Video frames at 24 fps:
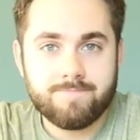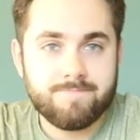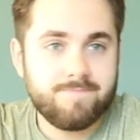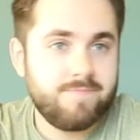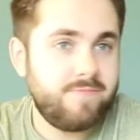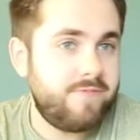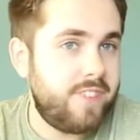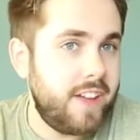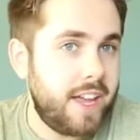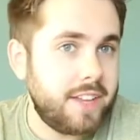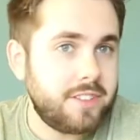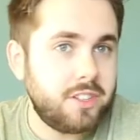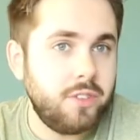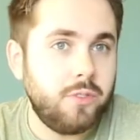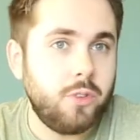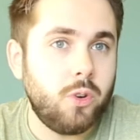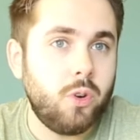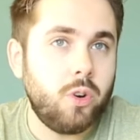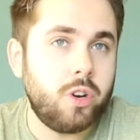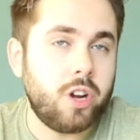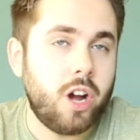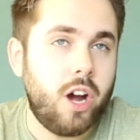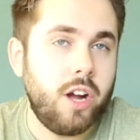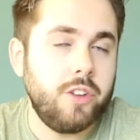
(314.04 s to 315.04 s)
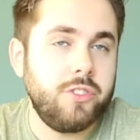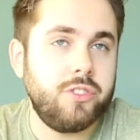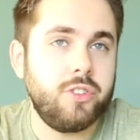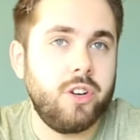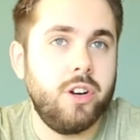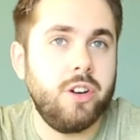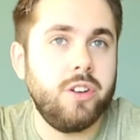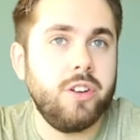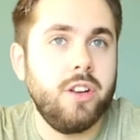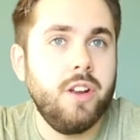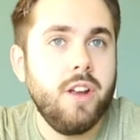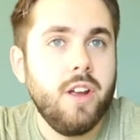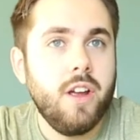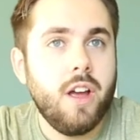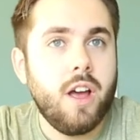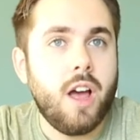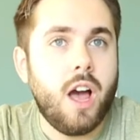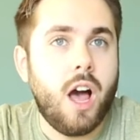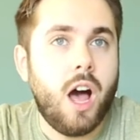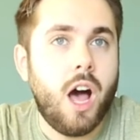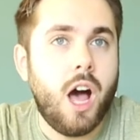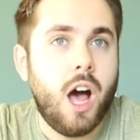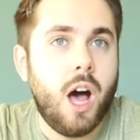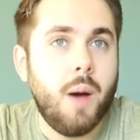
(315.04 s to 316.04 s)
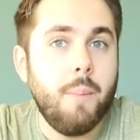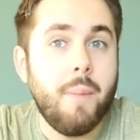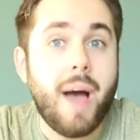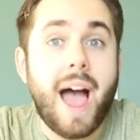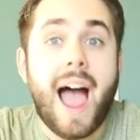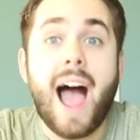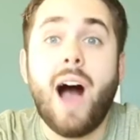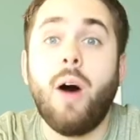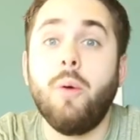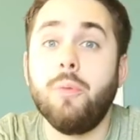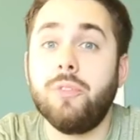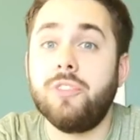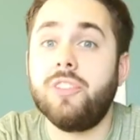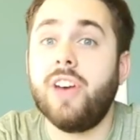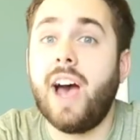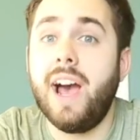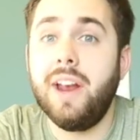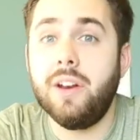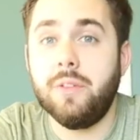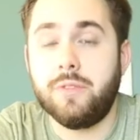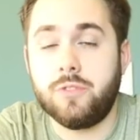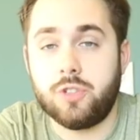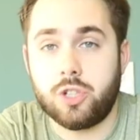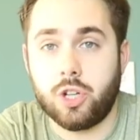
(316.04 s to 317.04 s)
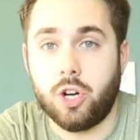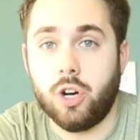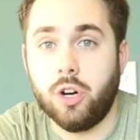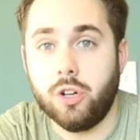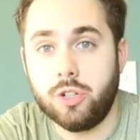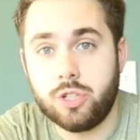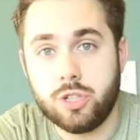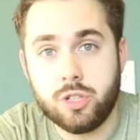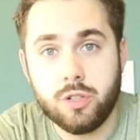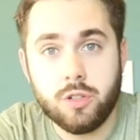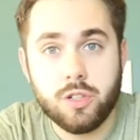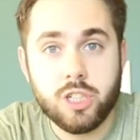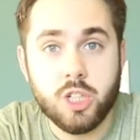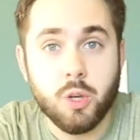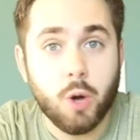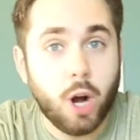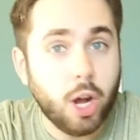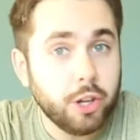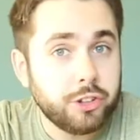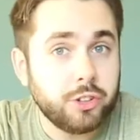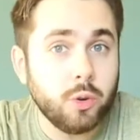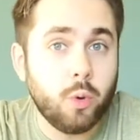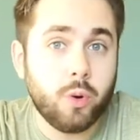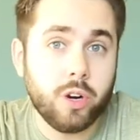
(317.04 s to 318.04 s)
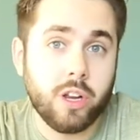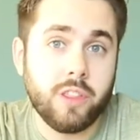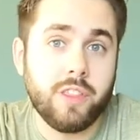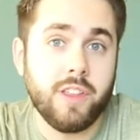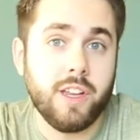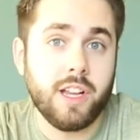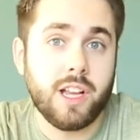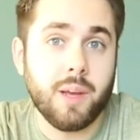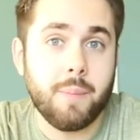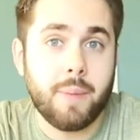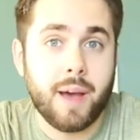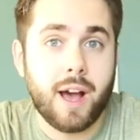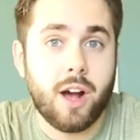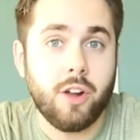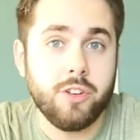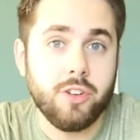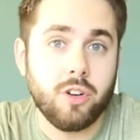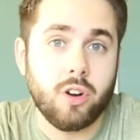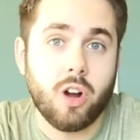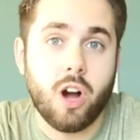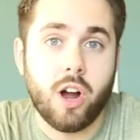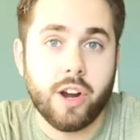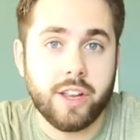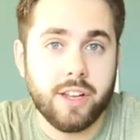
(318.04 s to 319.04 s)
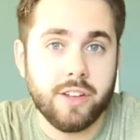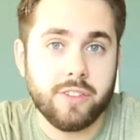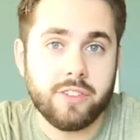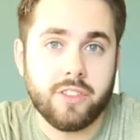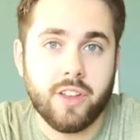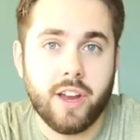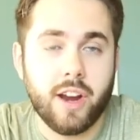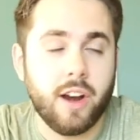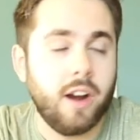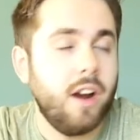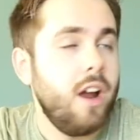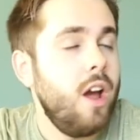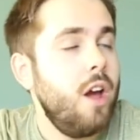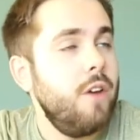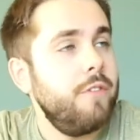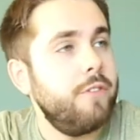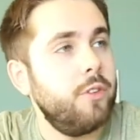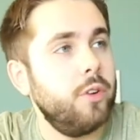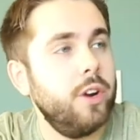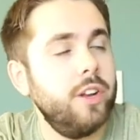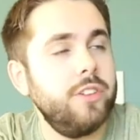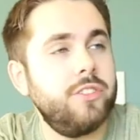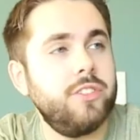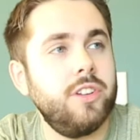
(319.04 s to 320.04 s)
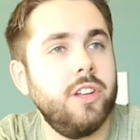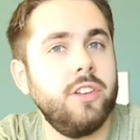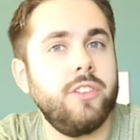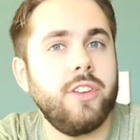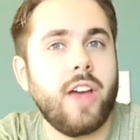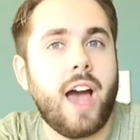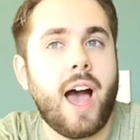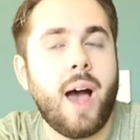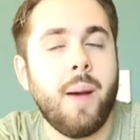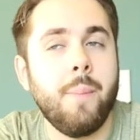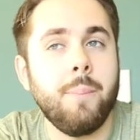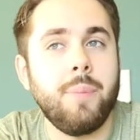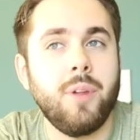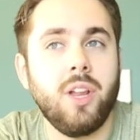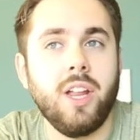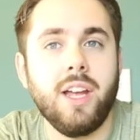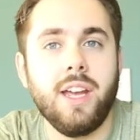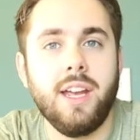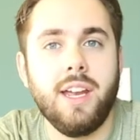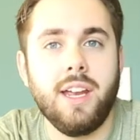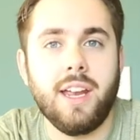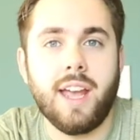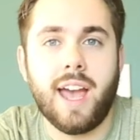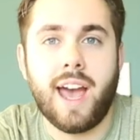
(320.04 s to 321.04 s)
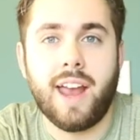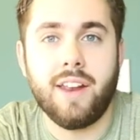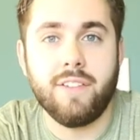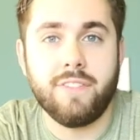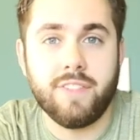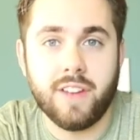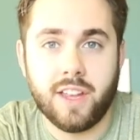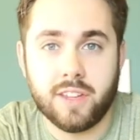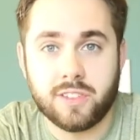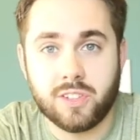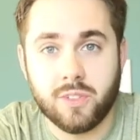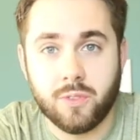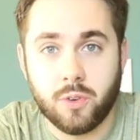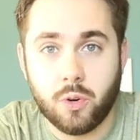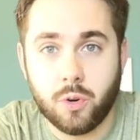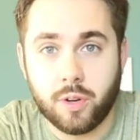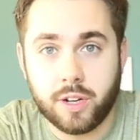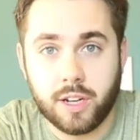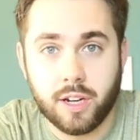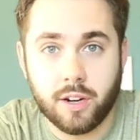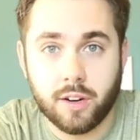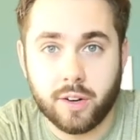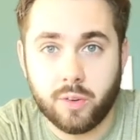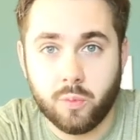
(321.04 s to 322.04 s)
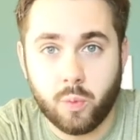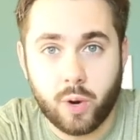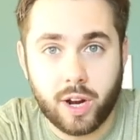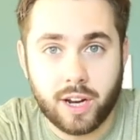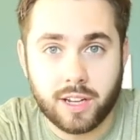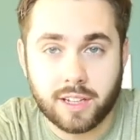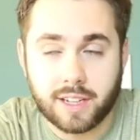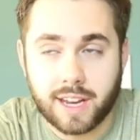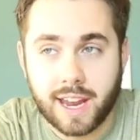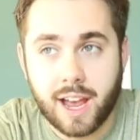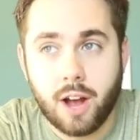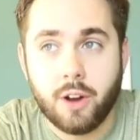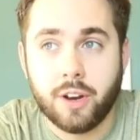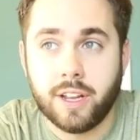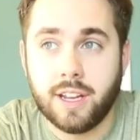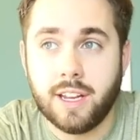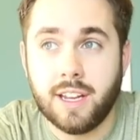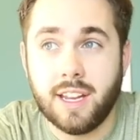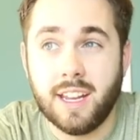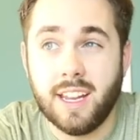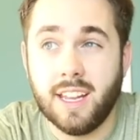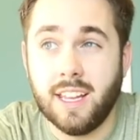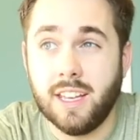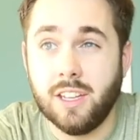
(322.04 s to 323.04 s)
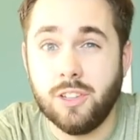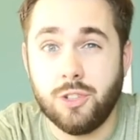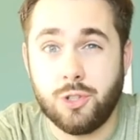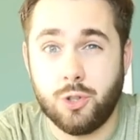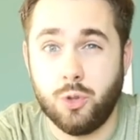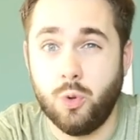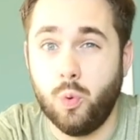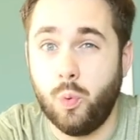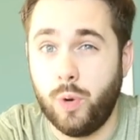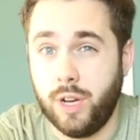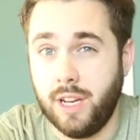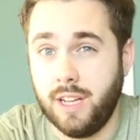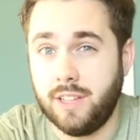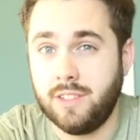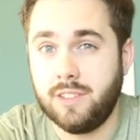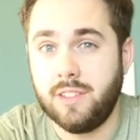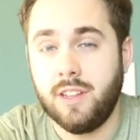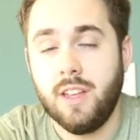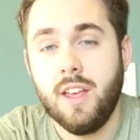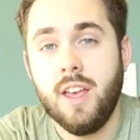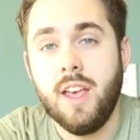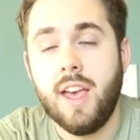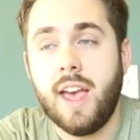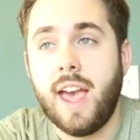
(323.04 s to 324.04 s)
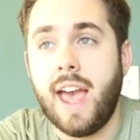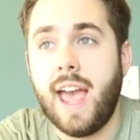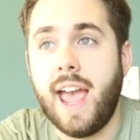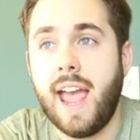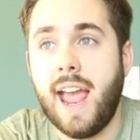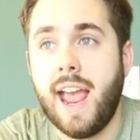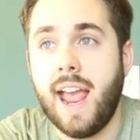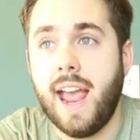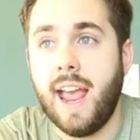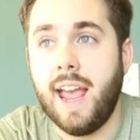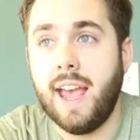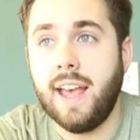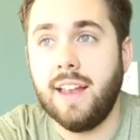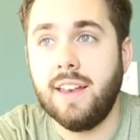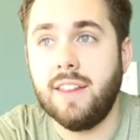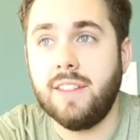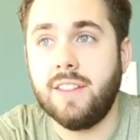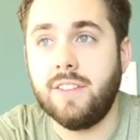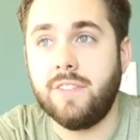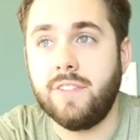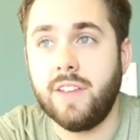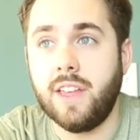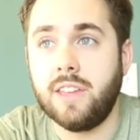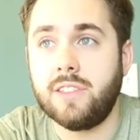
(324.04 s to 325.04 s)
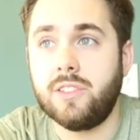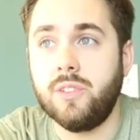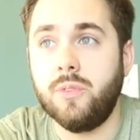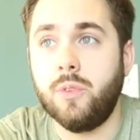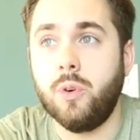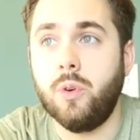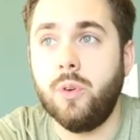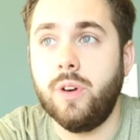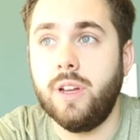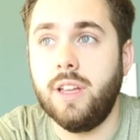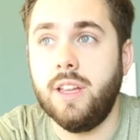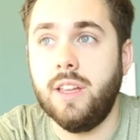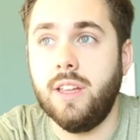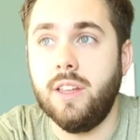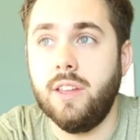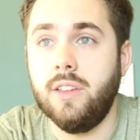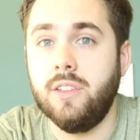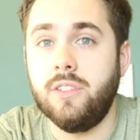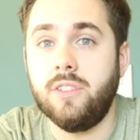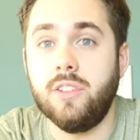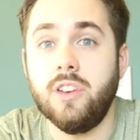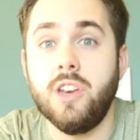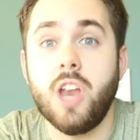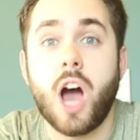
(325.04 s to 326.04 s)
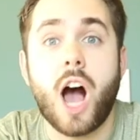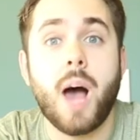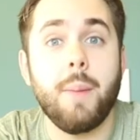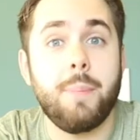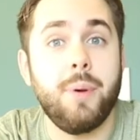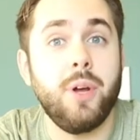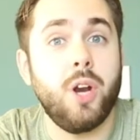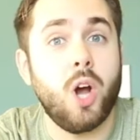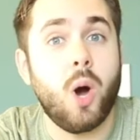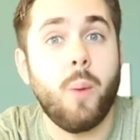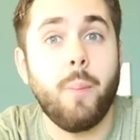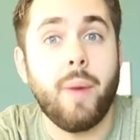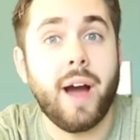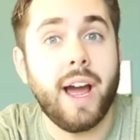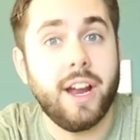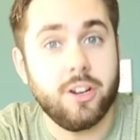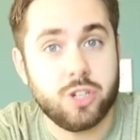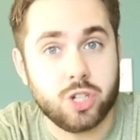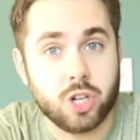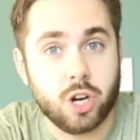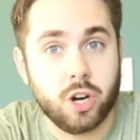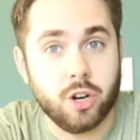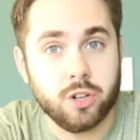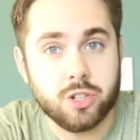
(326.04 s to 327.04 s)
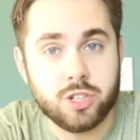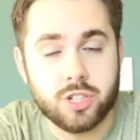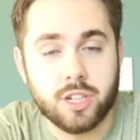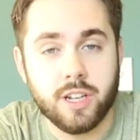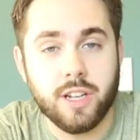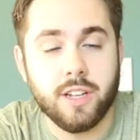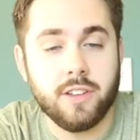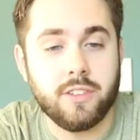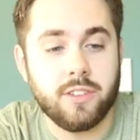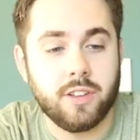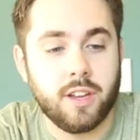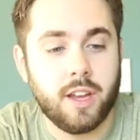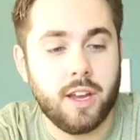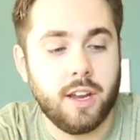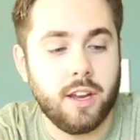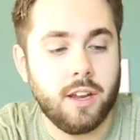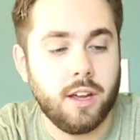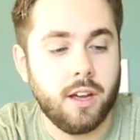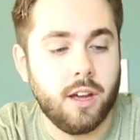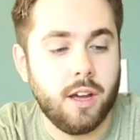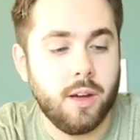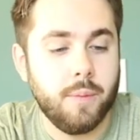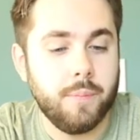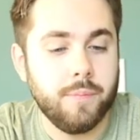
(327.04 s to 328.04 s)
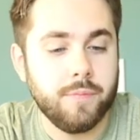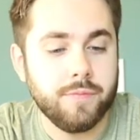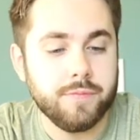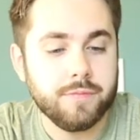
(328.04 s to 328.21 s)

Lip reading: festival, concert outside of church, you also want to think about your audience there. For instance, I'm playing at a festival here in Wayne County in 2 weeks, and the festival is not put on by a church. It's a